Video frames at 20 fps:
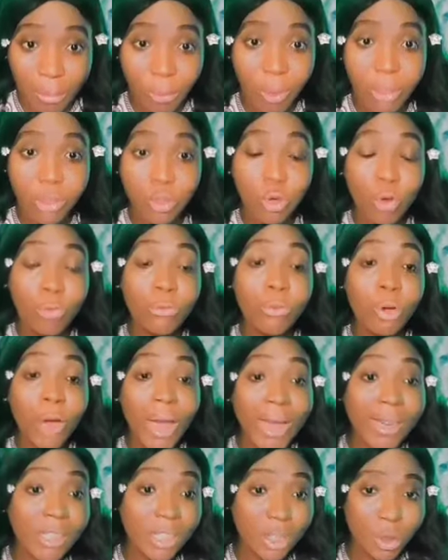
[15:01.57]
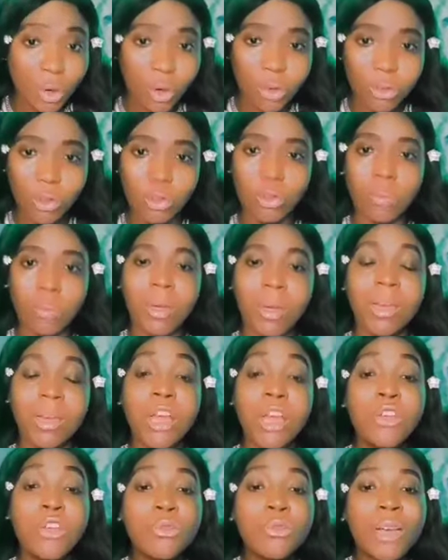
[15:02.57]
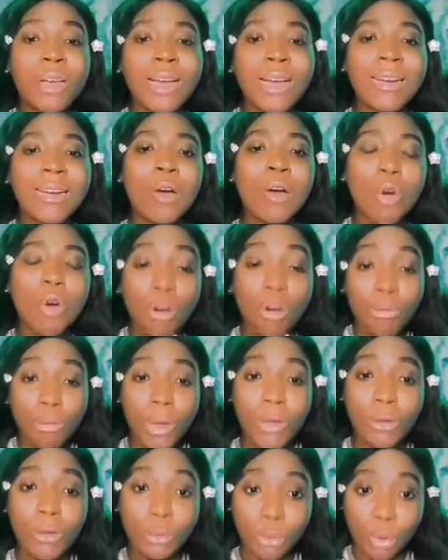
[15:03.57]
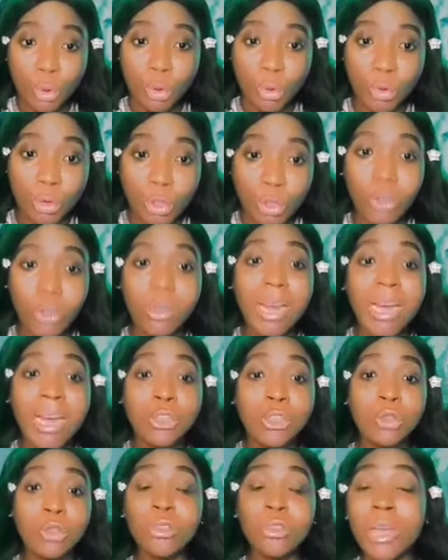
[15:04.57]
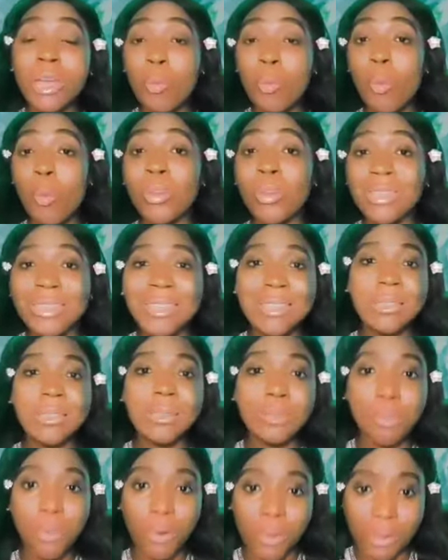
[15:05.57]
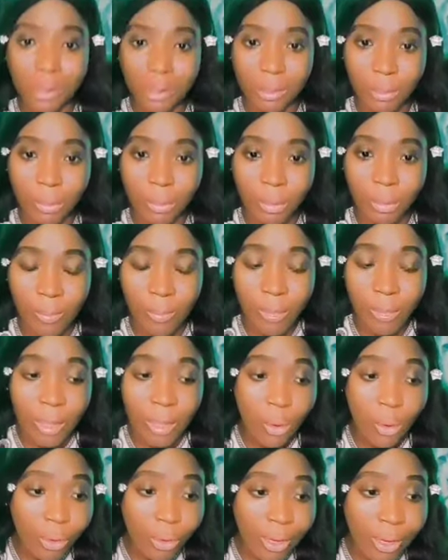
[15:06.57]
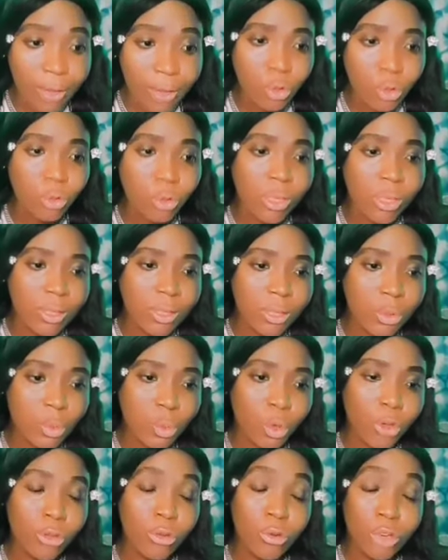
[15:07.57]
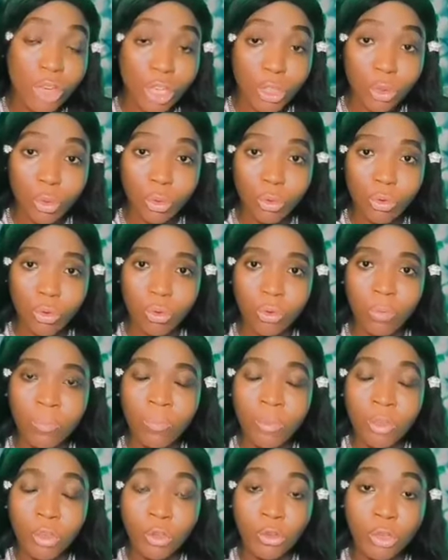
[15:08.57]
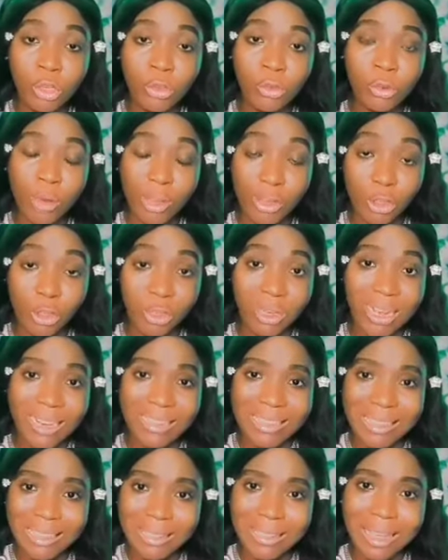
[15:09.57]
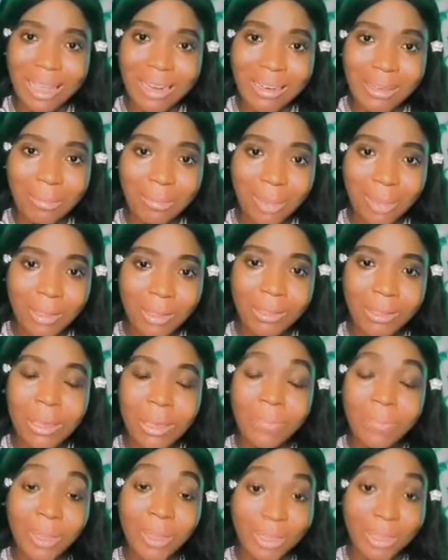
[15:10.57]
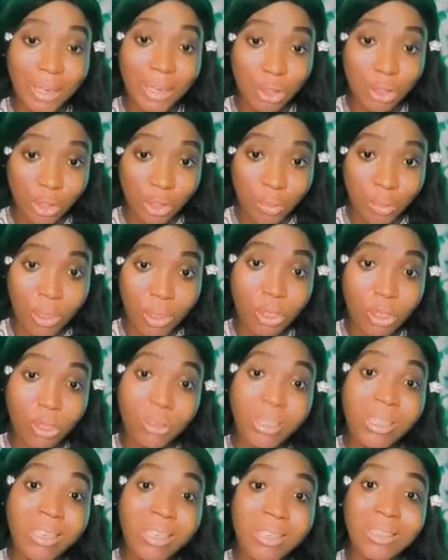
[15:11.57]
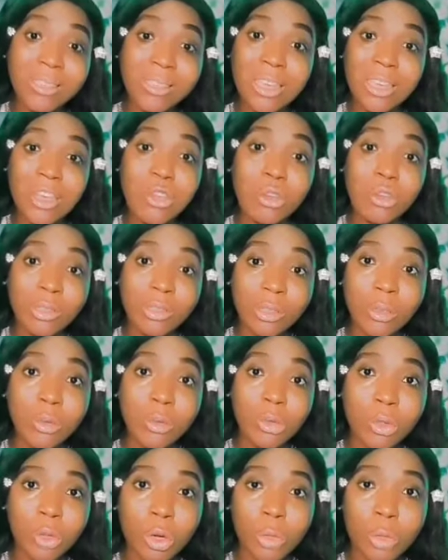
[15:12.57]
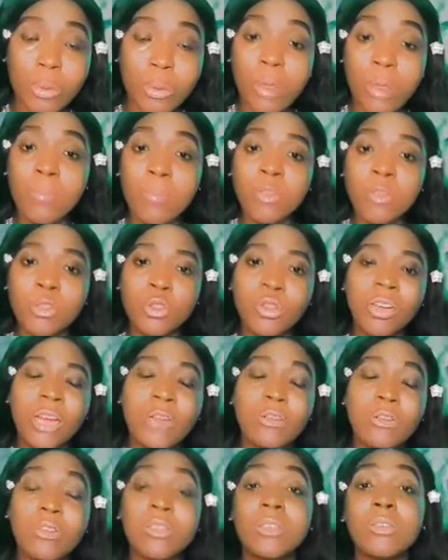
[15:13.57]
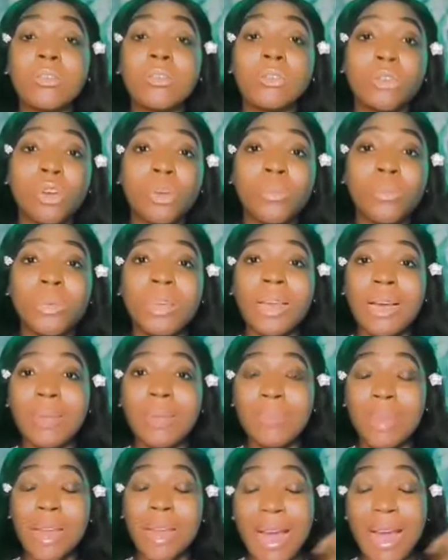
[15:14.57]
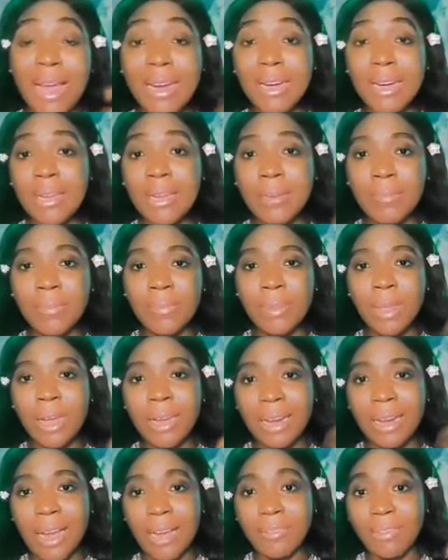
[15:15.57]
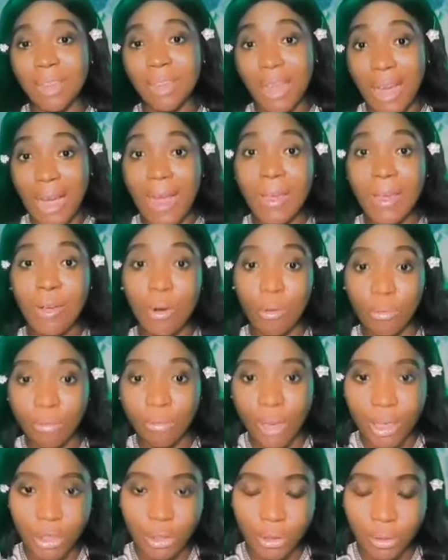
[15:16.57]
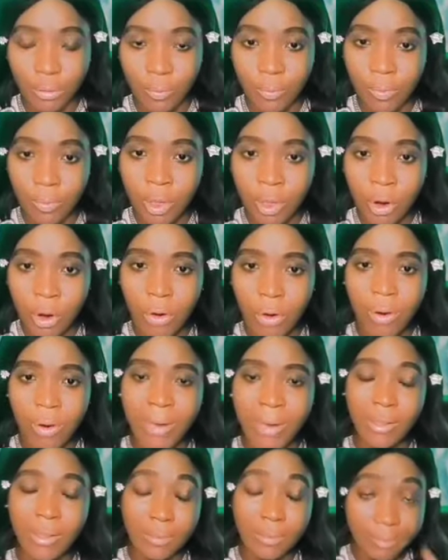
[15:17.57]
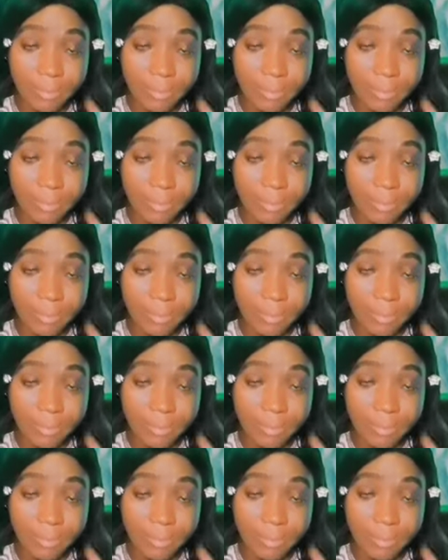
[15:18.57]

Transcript: points of your ideal customer, you can now offer your solution and show them what is possible. Okay, so this is what you need to do. You need to ensure that this element that I just mentioned is in your sales copy, so that your sales copy can have a high conversion. All right.